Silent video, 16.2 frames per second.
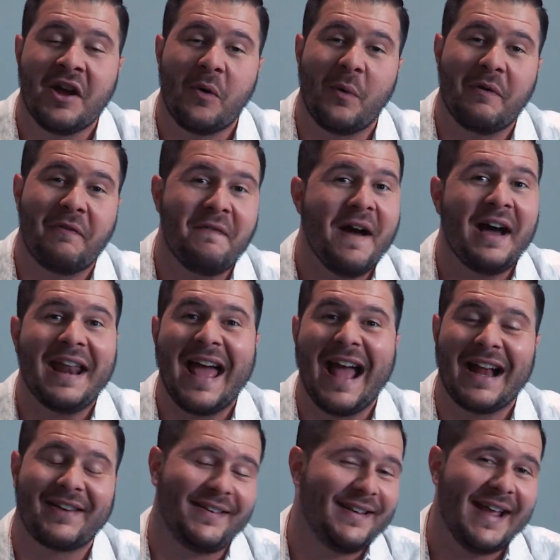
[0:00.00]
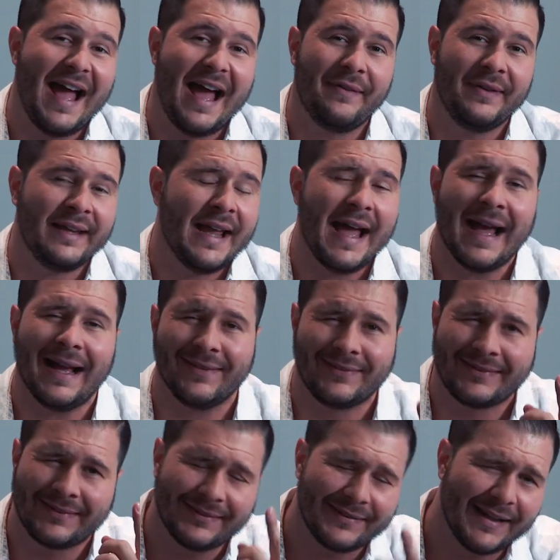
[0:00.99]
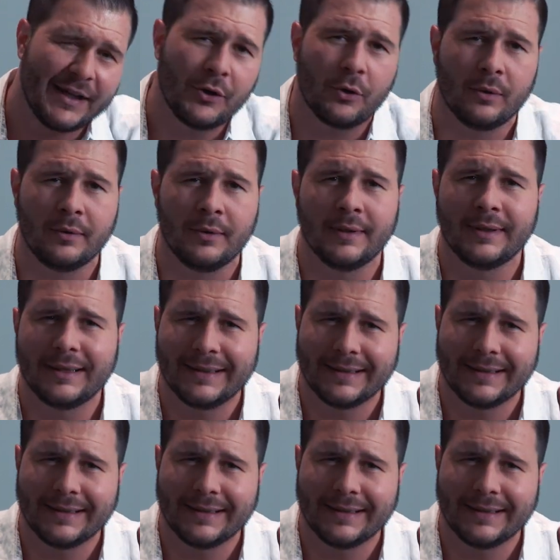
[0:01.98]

without actually having a single